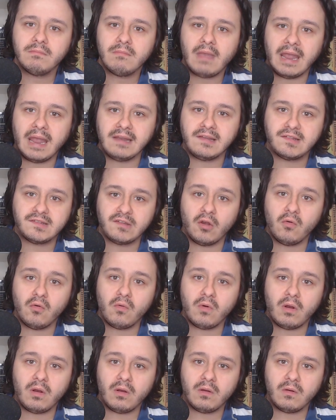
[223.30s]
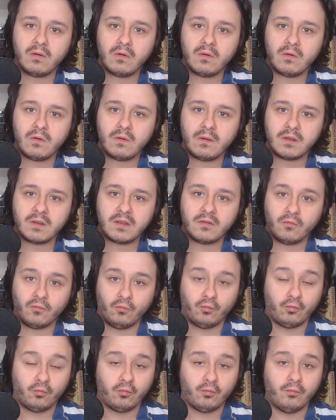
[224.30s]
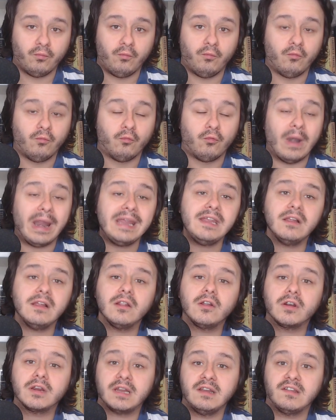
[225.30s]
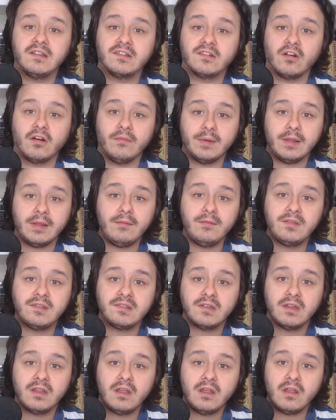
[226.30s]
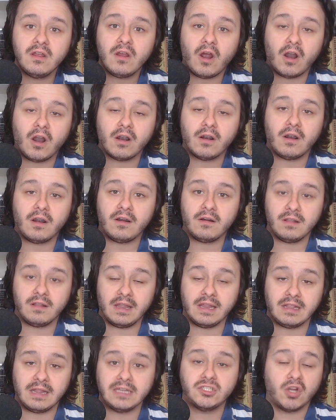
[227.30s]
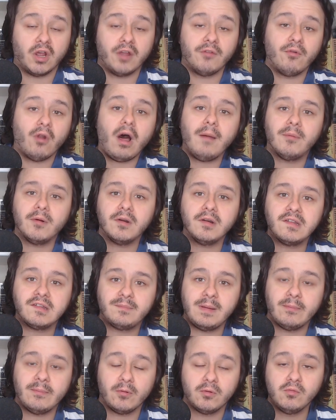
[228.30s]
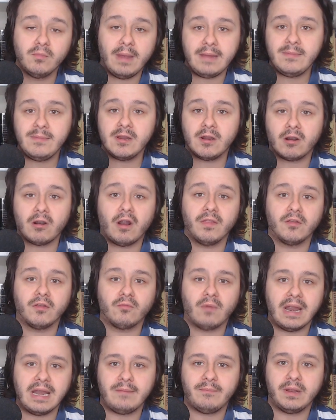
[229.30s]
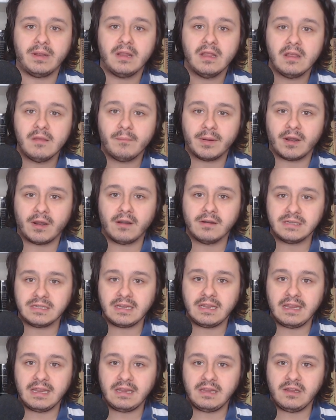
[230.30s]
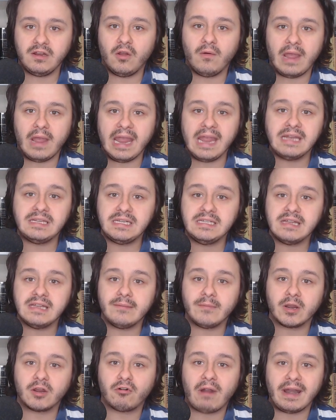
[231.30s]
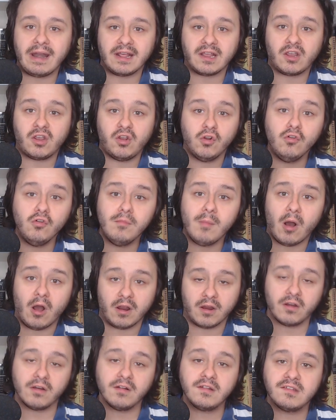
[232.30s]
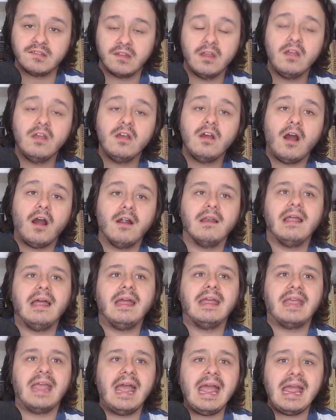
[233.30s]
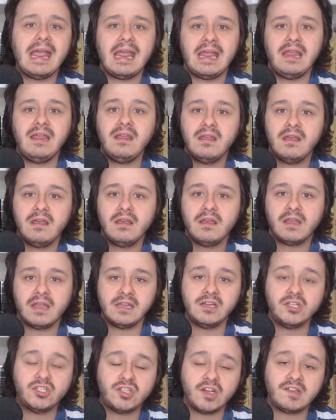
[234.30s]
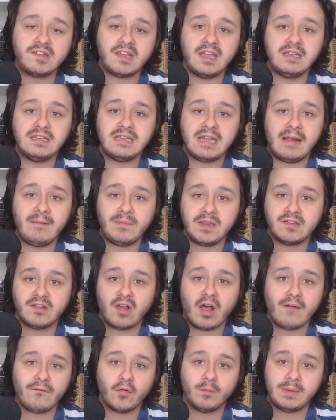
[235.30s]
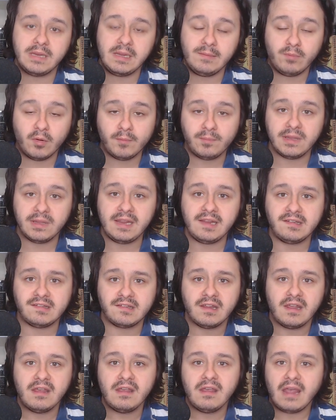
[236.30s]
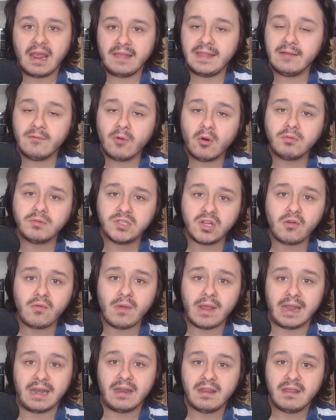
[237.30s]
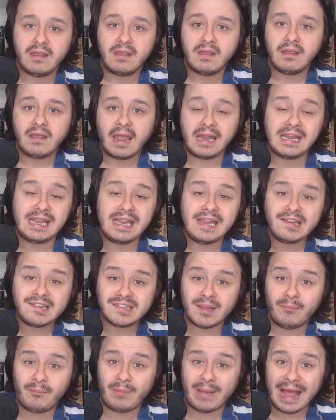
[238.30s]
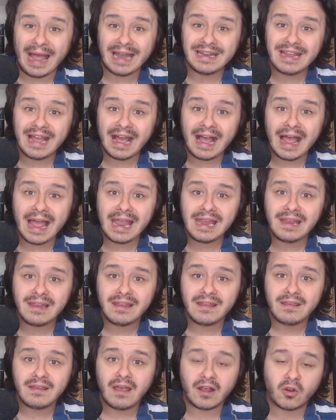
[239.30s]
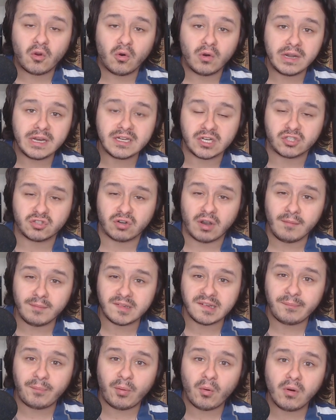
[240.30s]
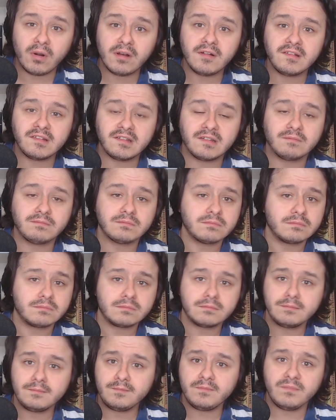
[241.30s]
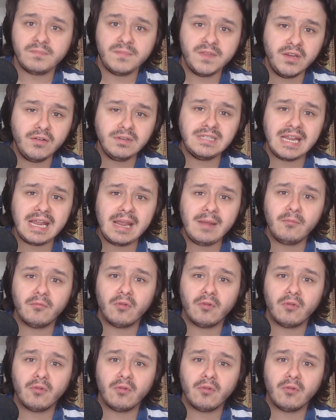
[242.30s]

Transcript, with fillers: And so regular conservatives are like John Roberts, people who maybe are on the right but aren't, anti-democratic coup mongers, are like, hey, can you just condemn these awful people, please? And they won't do it. And he's the bad guy, according to Trump supporters? You're damn